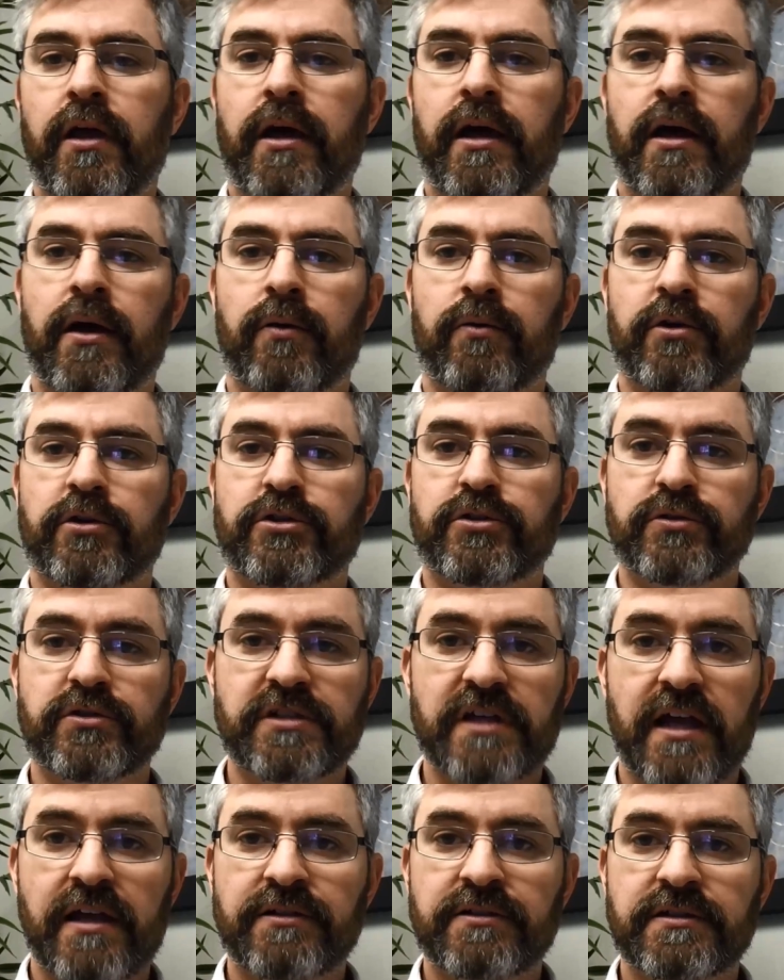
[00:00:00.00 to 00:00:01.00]
We're true
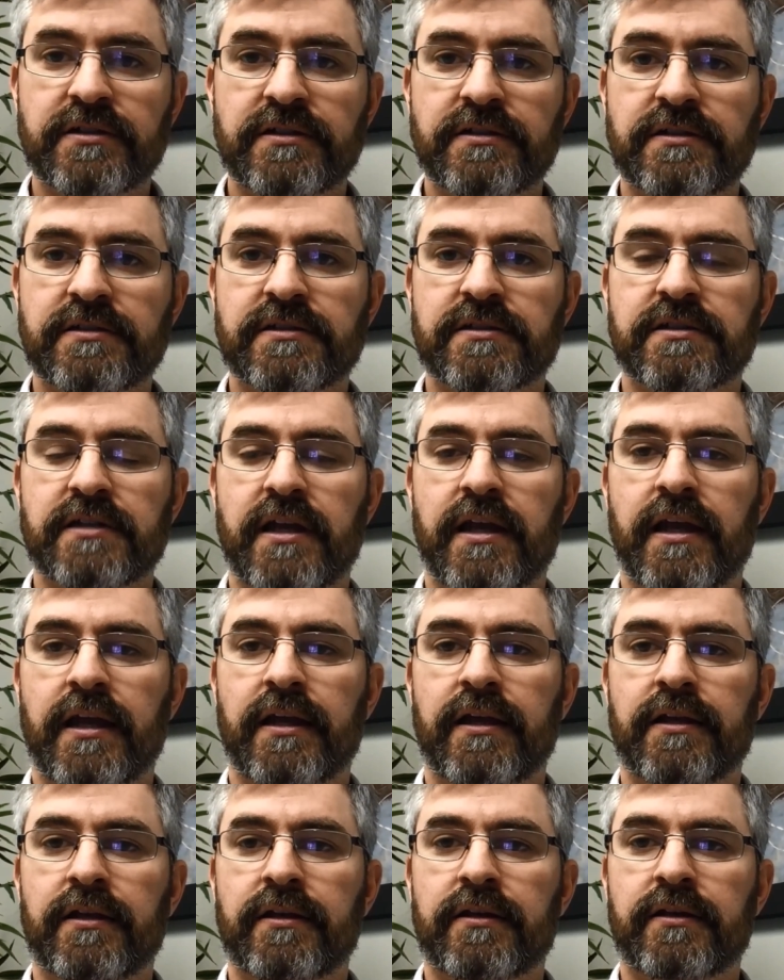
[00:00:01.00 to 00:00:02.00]
scientists,
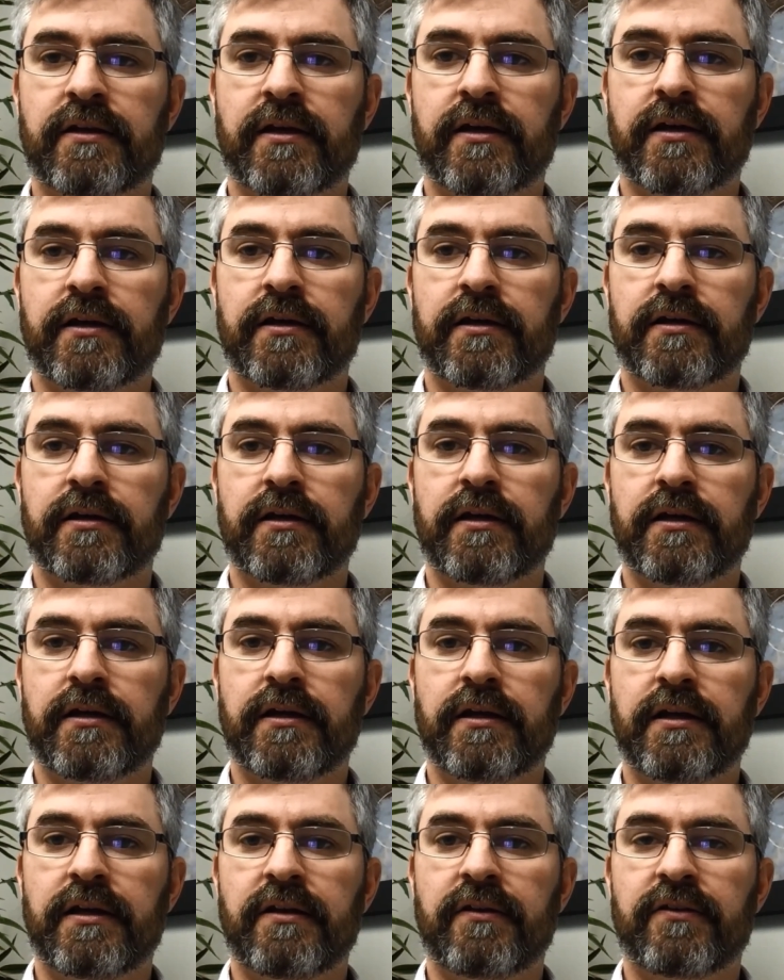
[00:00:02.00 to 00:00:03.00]
and
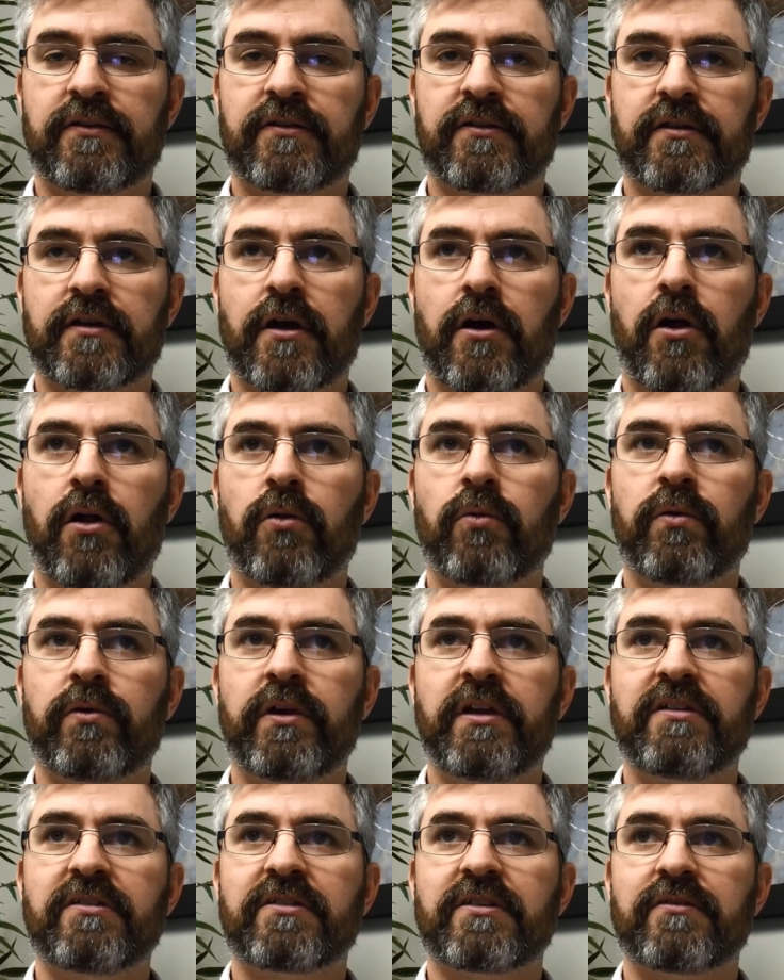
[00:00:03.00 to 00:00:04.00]
it is
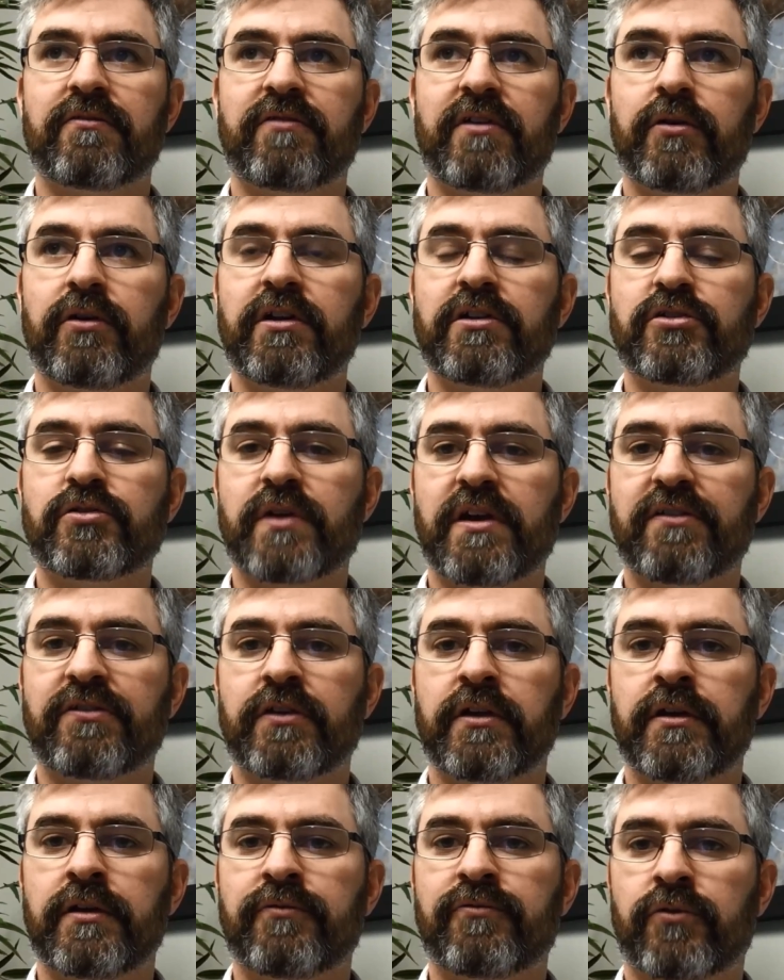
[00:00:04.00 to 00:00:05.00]
always very
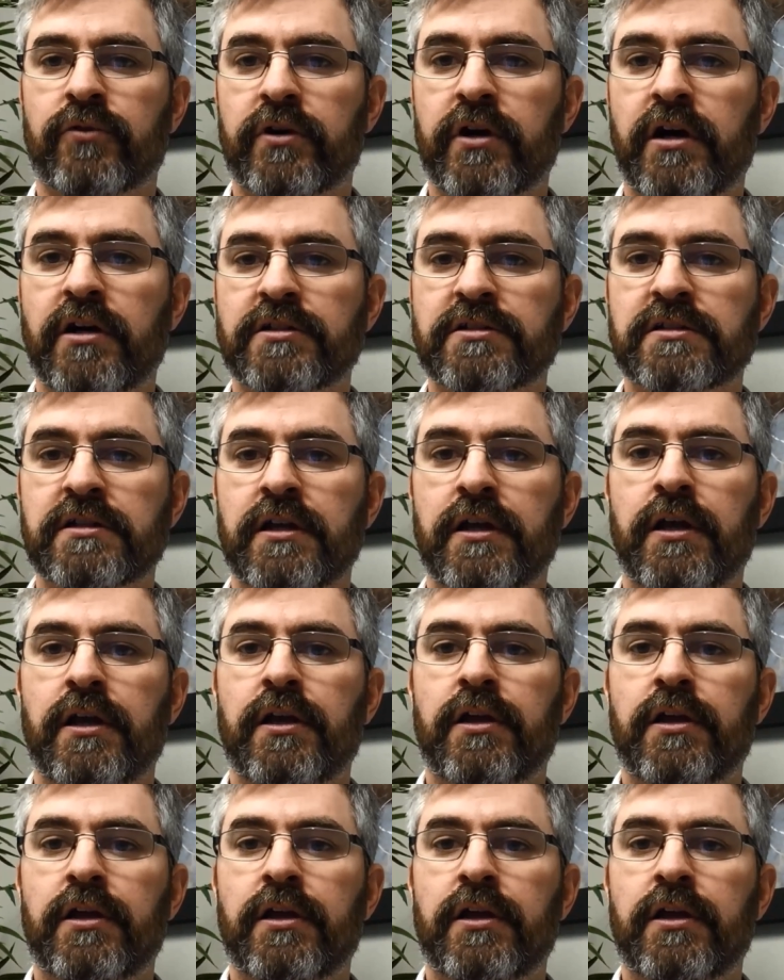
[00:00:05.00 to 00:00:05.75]
interesting for us